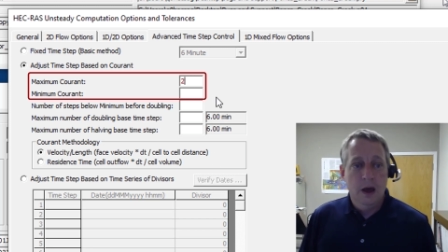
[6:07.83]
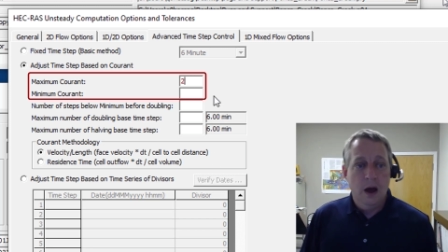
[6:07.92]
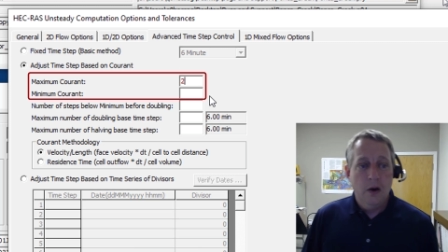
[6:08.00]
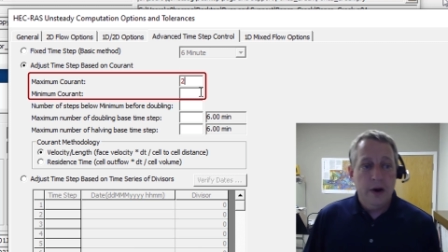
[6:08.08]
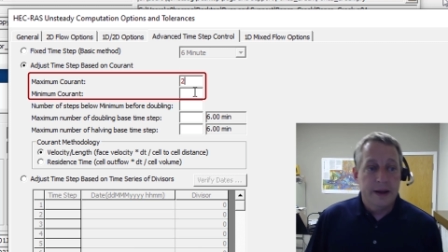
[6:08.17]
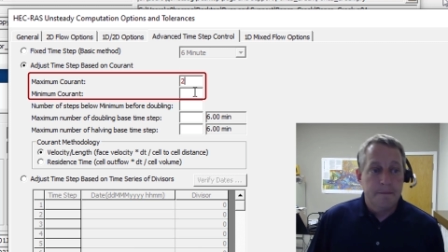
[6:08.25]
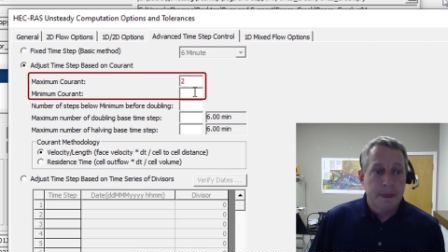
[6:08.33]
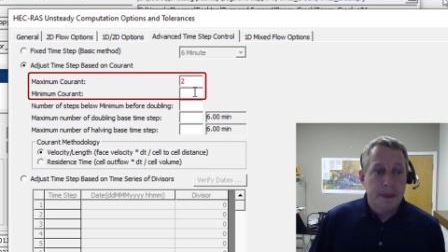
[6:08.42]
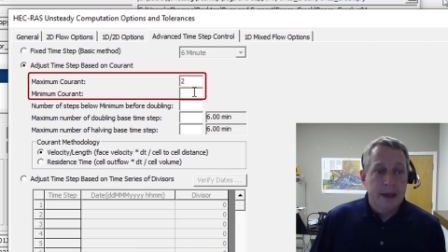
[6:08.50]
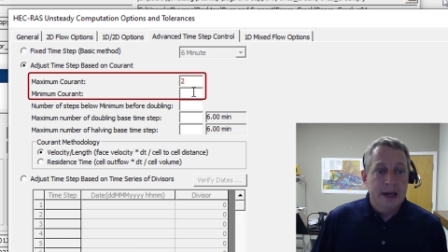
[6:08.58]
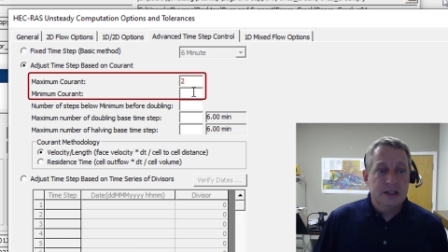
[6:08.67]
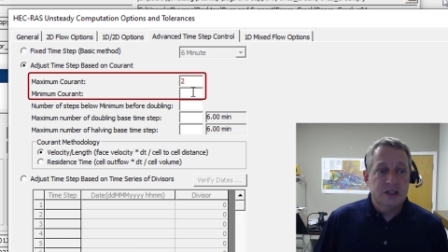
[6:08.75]
All right,
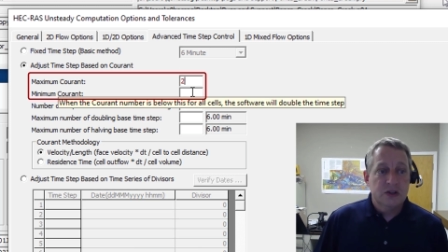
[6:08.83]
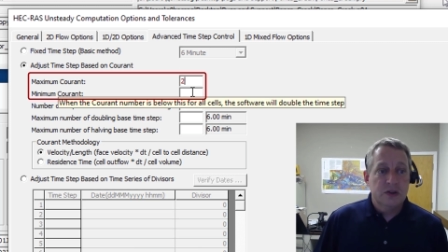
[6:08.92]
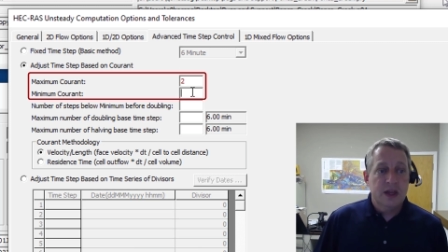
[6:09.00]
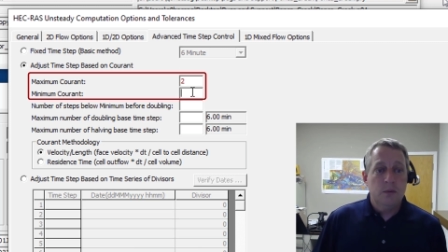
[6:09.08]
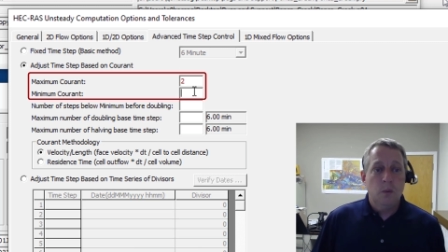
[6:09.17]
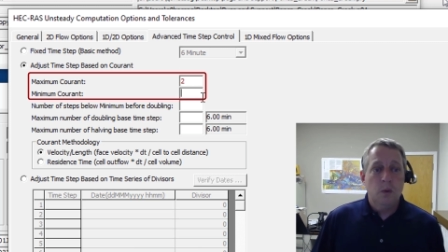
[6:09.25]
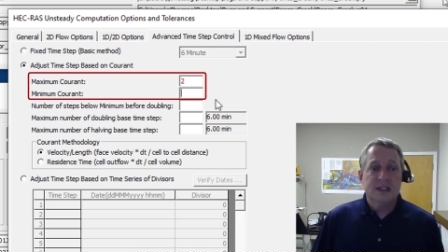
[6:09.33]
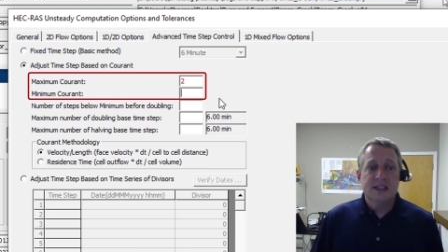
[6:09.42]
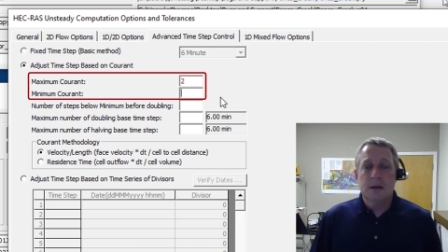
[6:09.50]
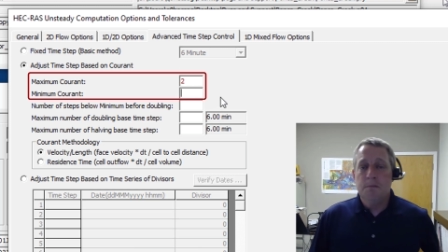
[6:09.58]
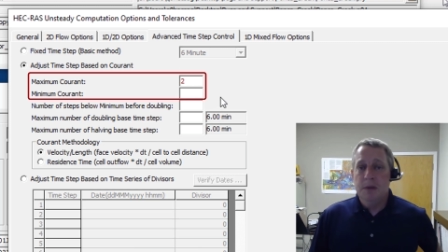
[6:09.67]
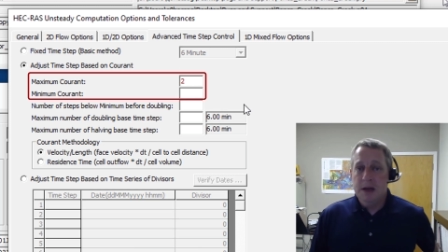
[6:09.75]
and so then what's
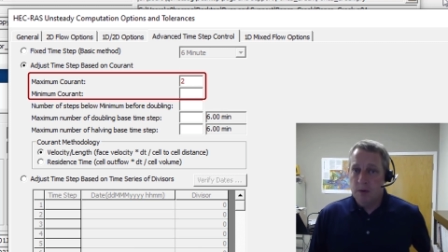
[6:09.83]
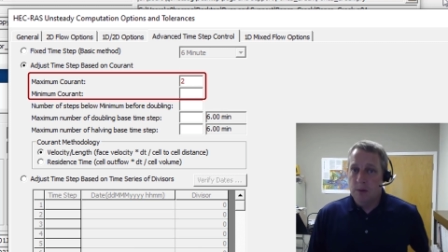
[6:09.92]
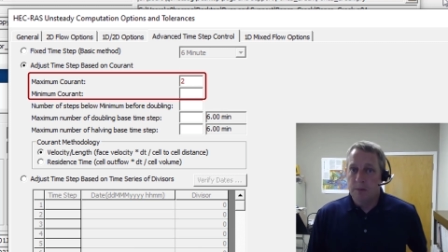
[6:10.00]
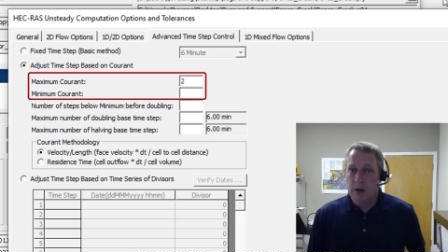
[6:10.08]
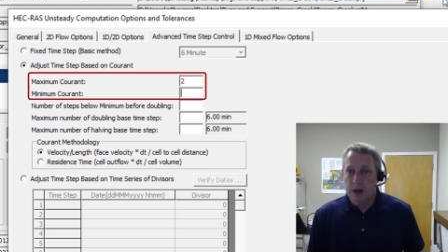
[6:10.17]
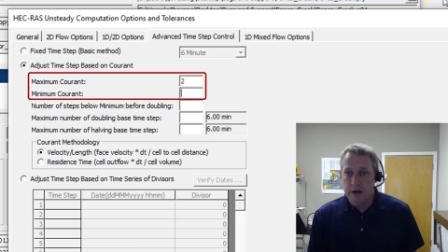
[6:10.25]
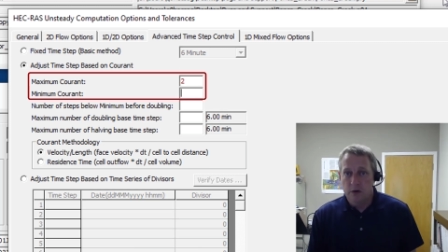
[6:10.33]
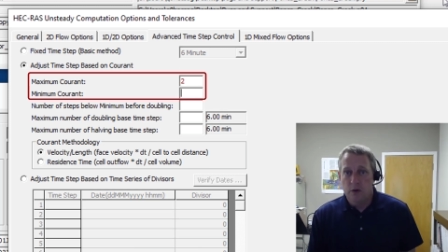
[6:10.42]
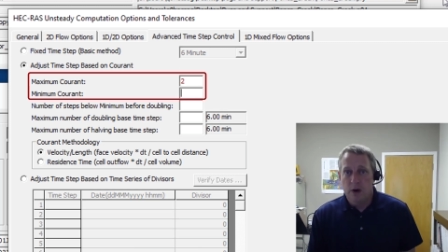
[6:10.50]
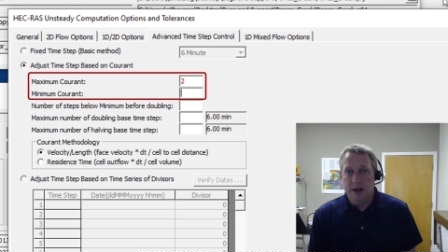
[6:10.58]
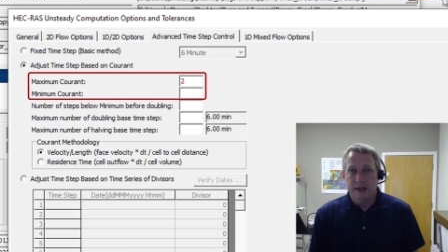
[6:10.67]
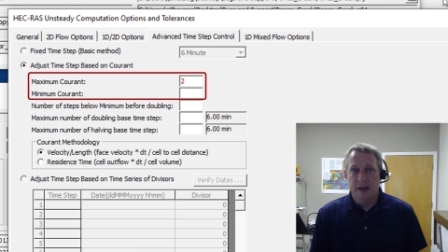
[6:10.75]
the minimum
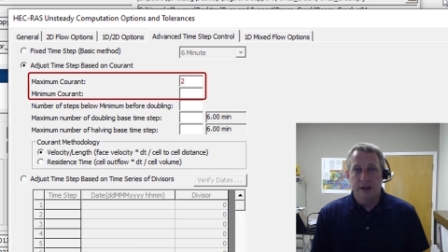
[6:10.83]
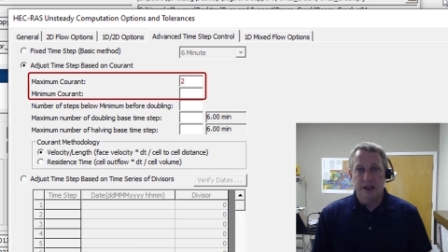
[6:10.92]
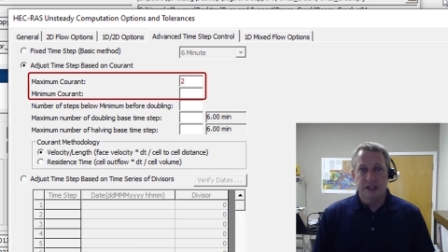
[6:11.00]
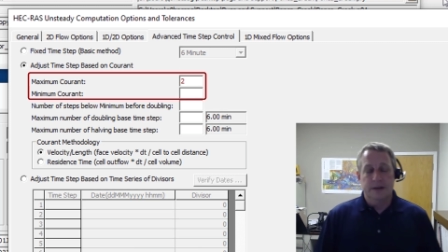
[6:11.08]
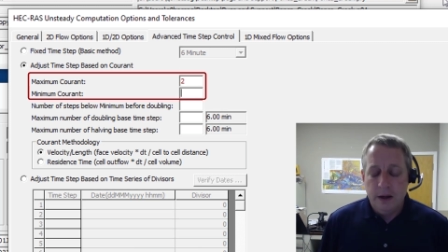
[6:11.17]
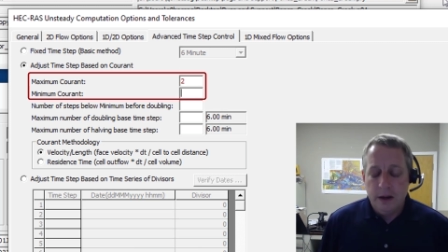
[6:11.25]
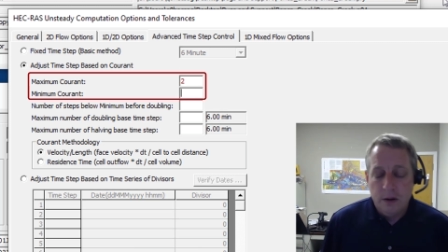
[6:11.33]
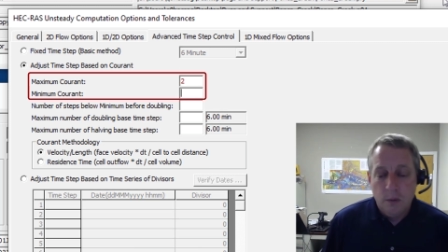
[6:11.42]
courant condition?